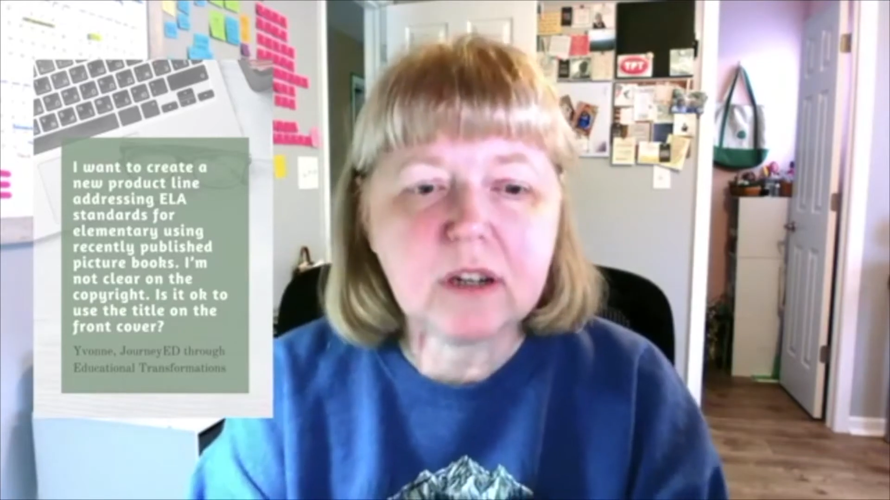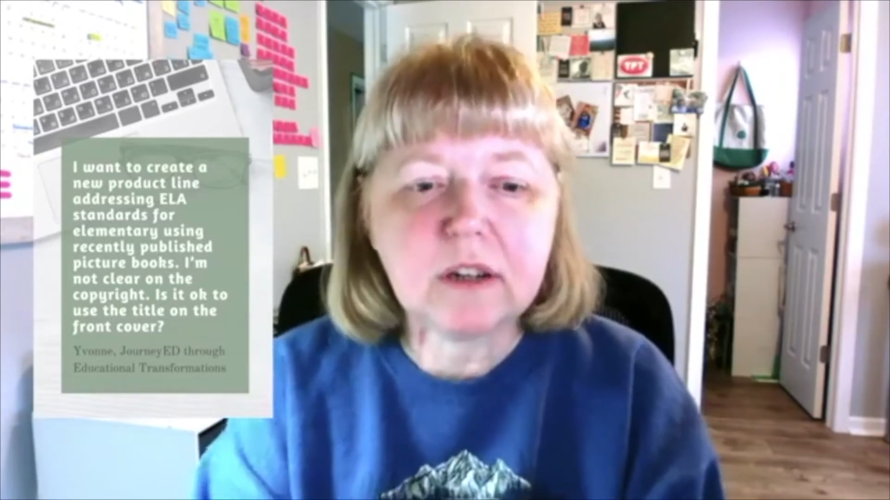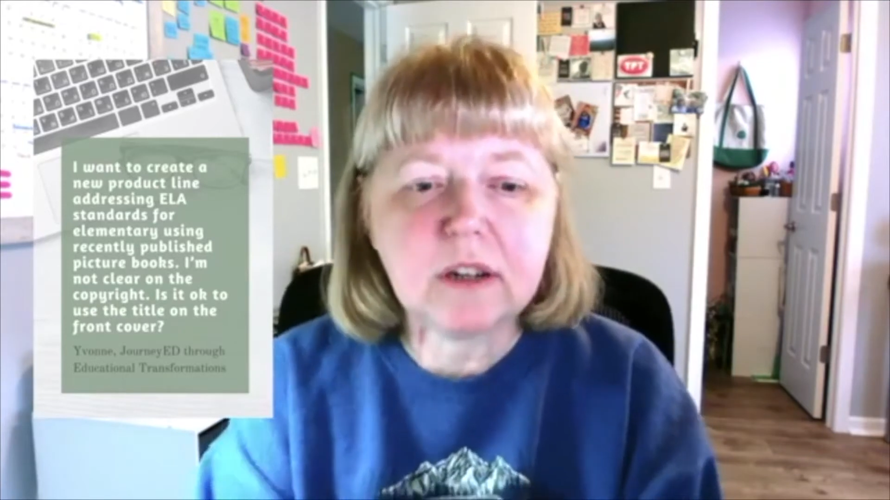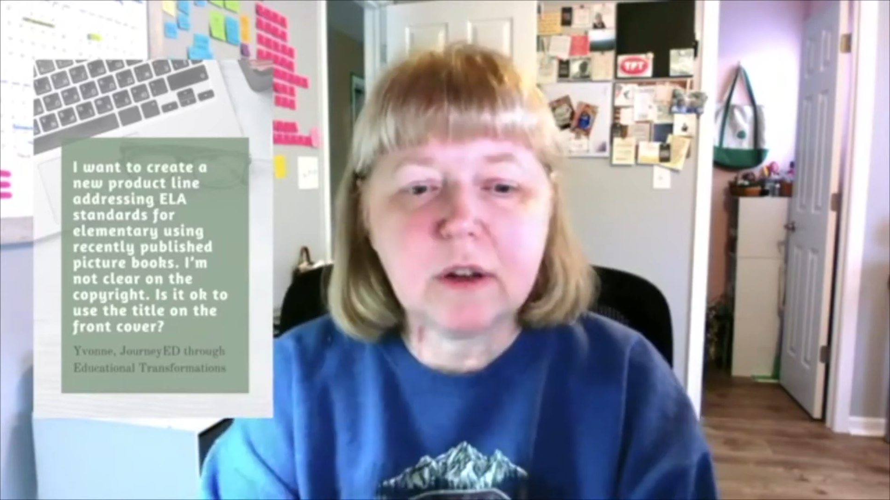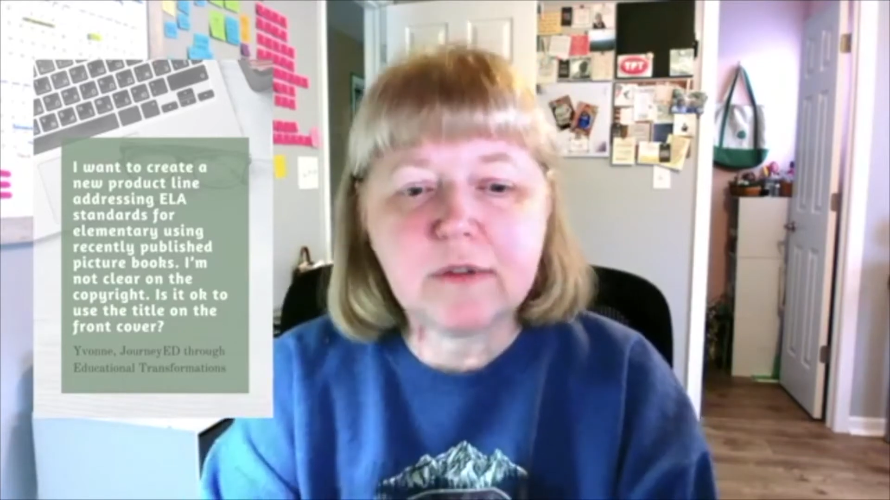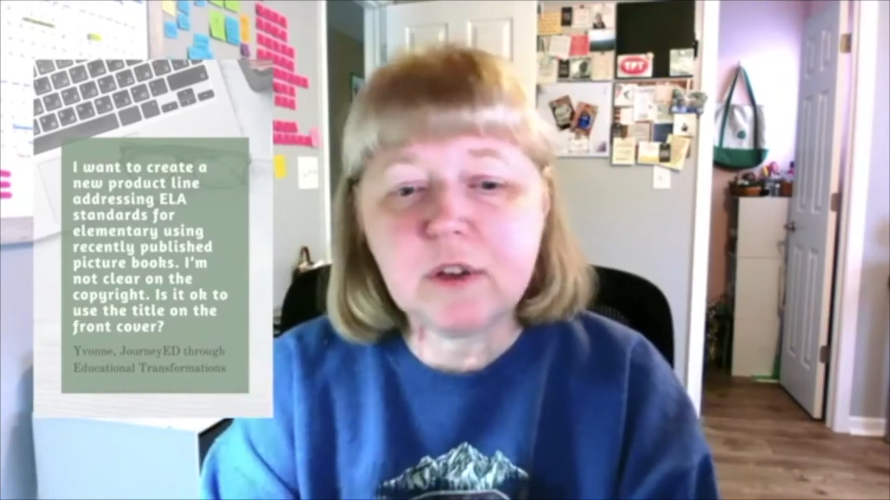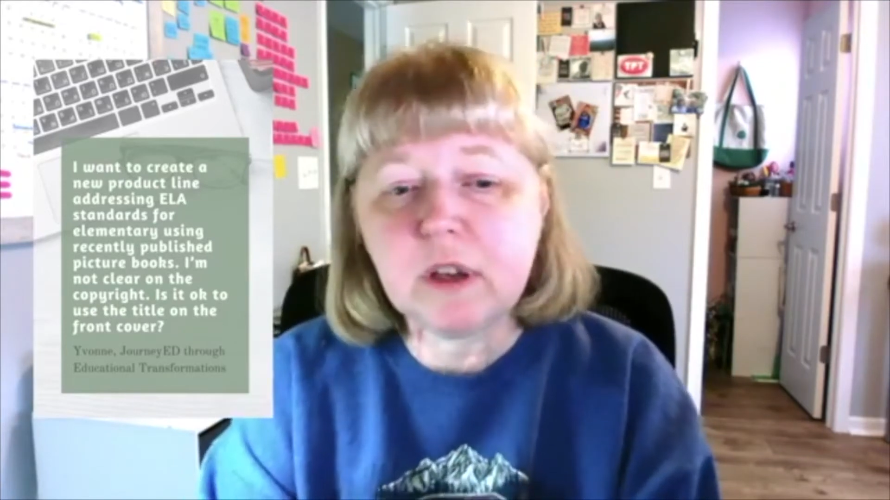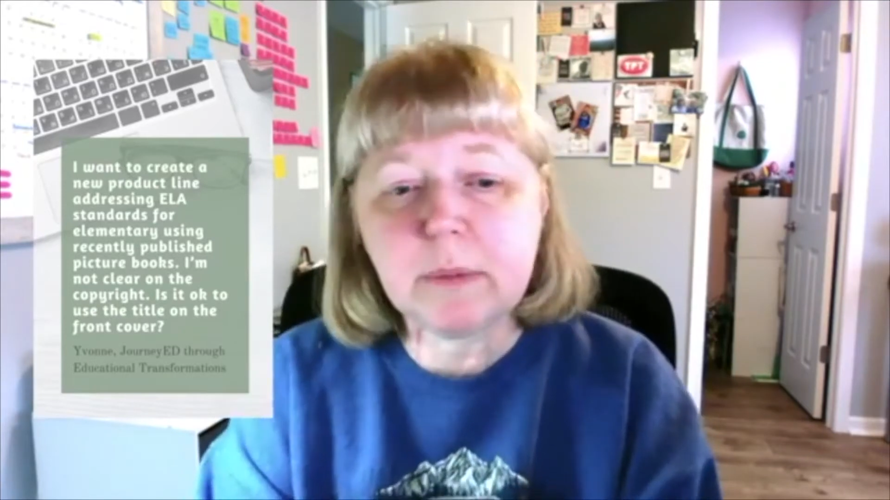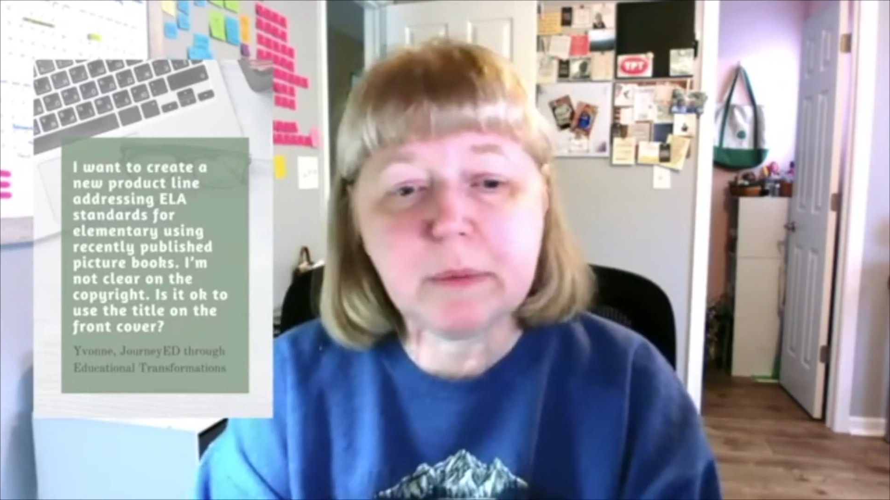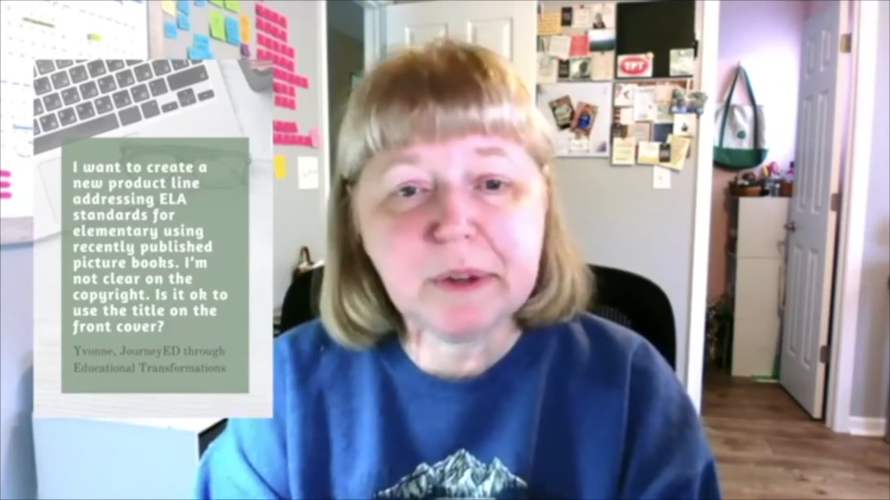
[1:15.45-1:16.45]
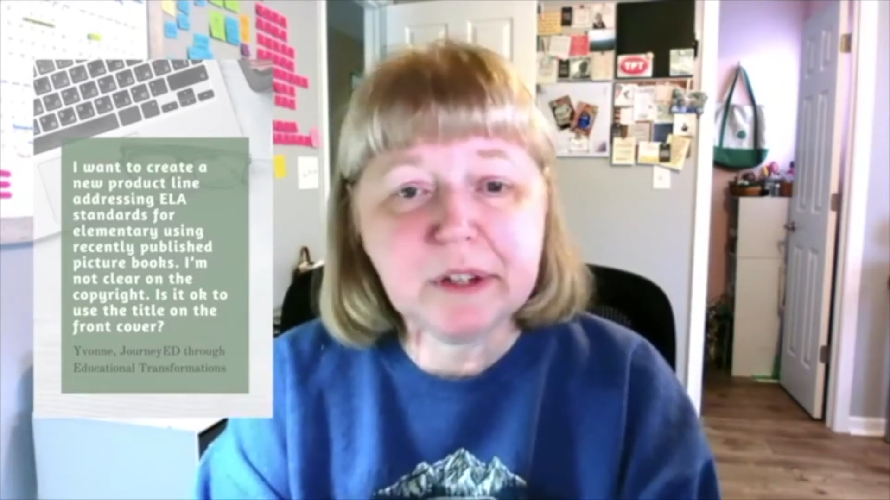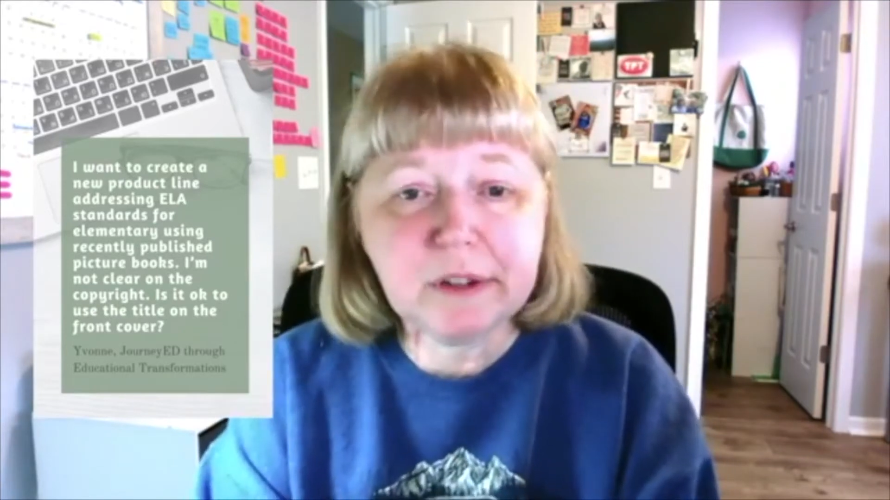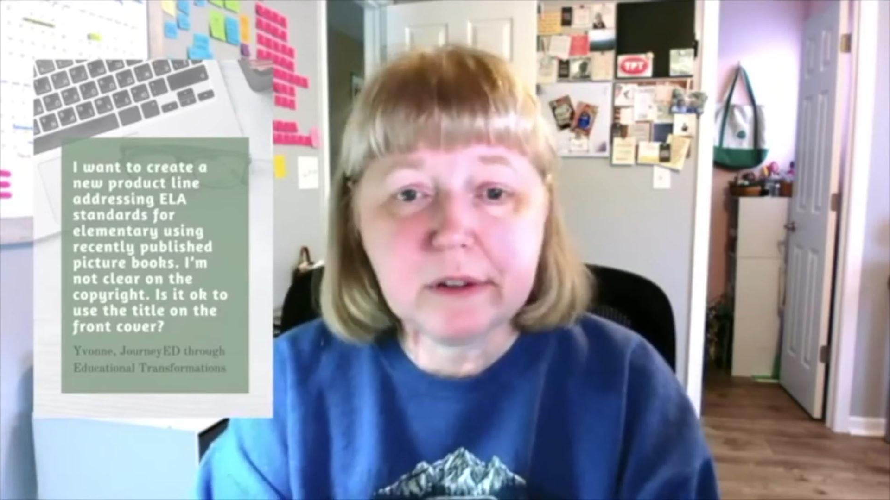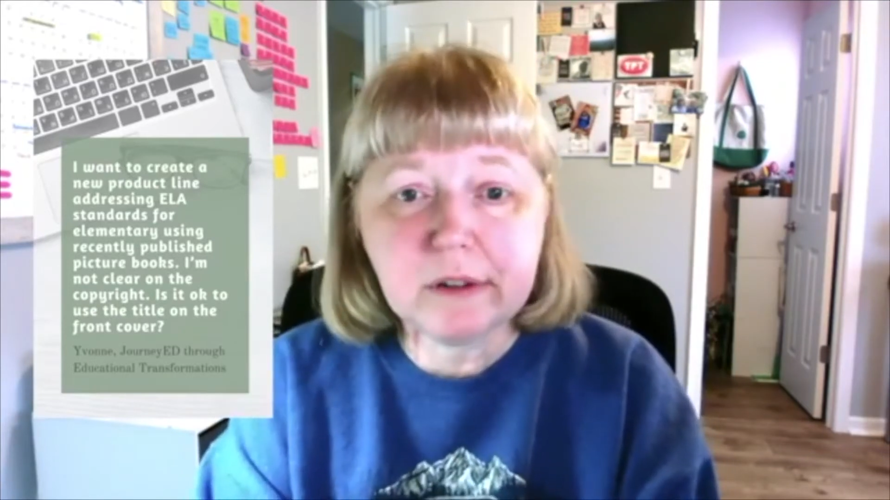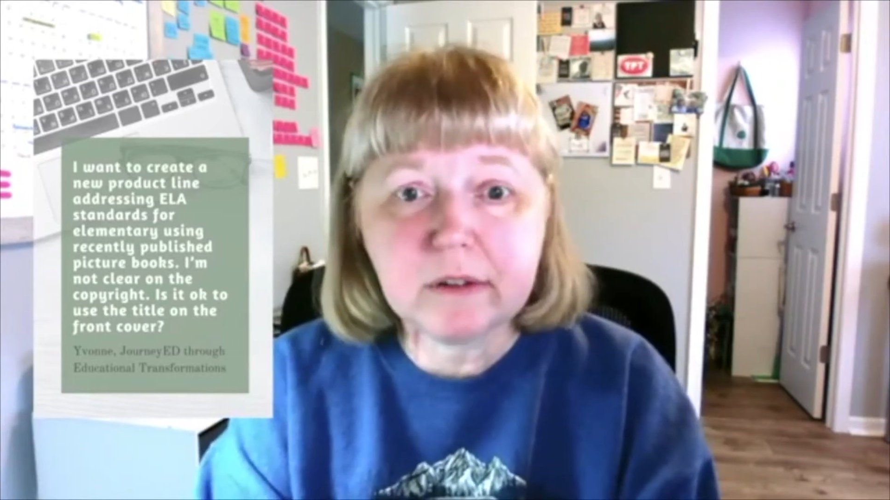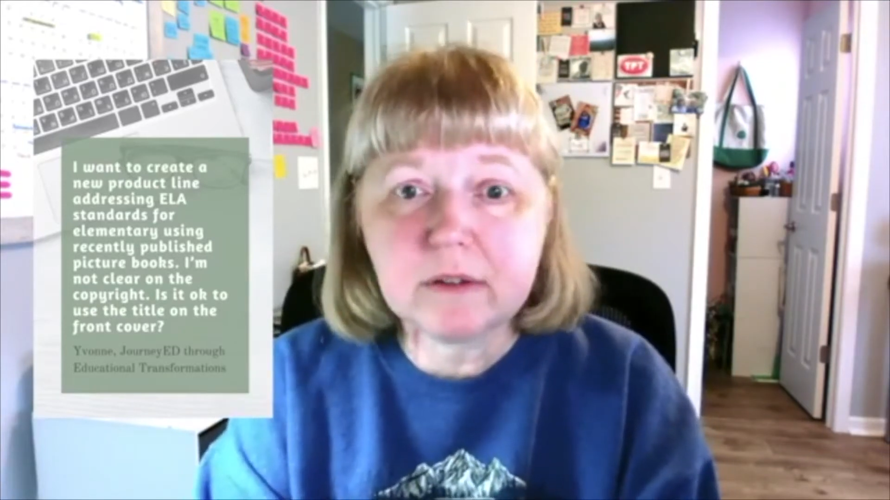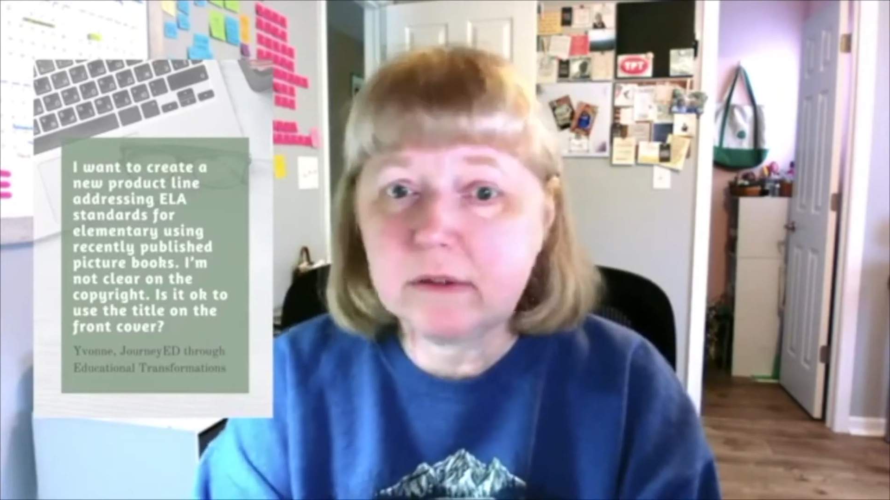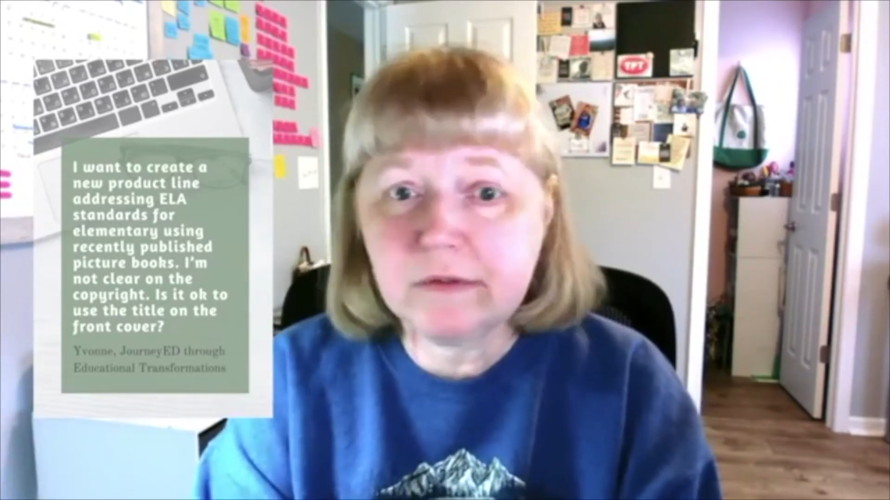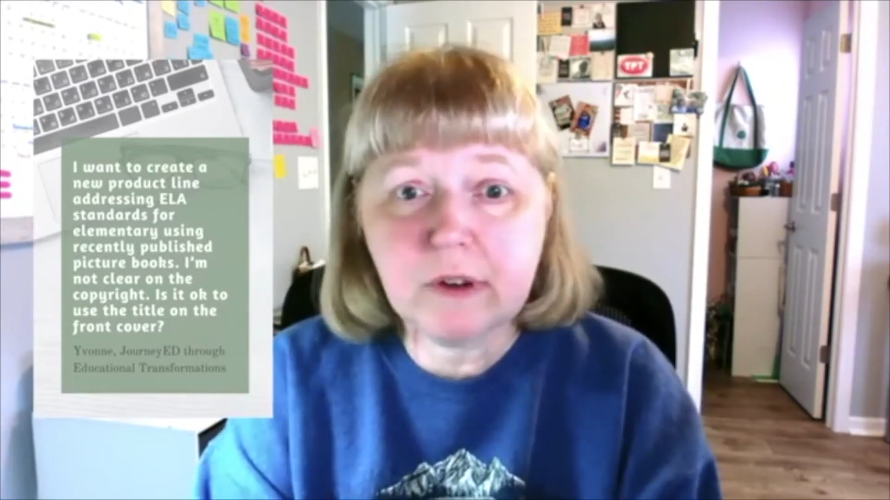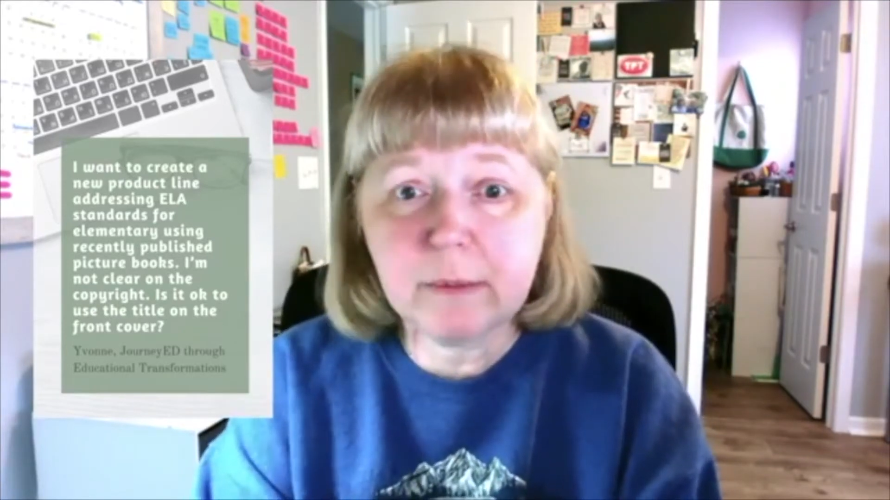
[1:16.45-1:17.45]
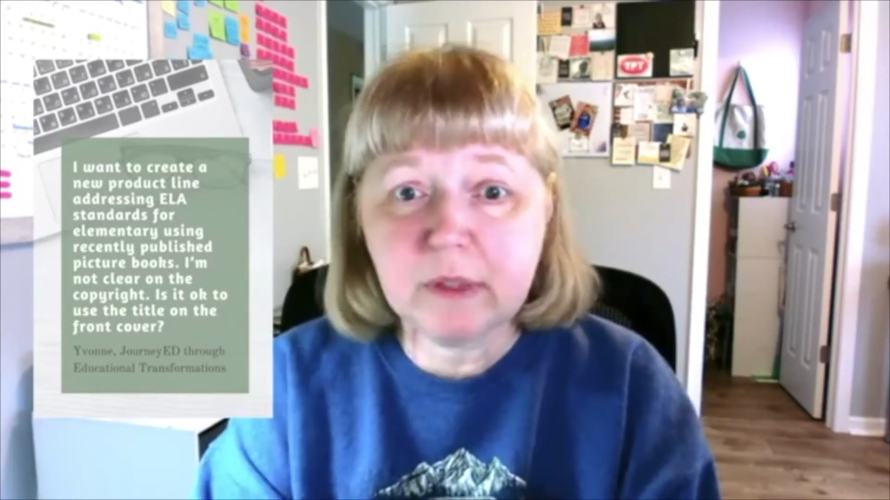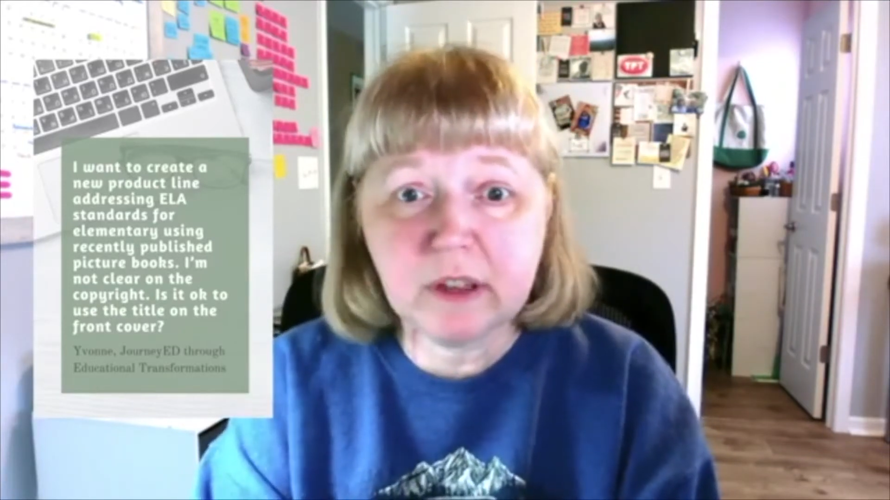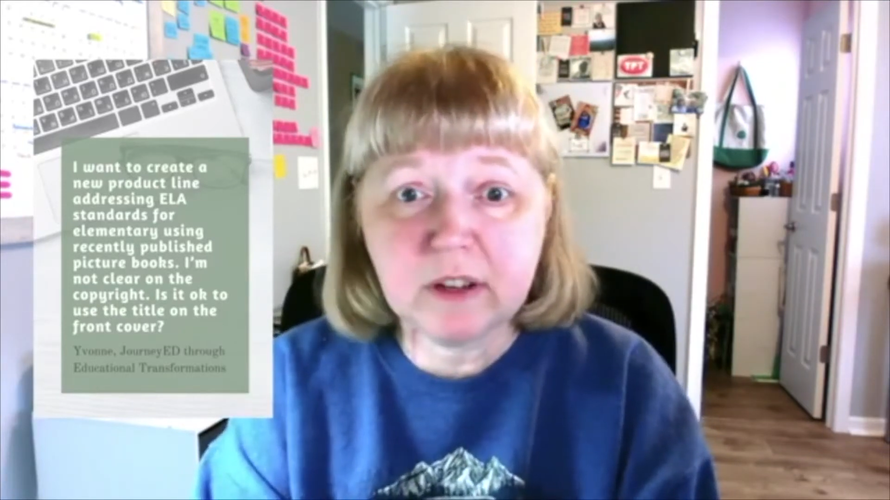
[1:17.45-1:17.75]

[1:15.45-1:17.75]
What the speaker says: You know, if you get permission from the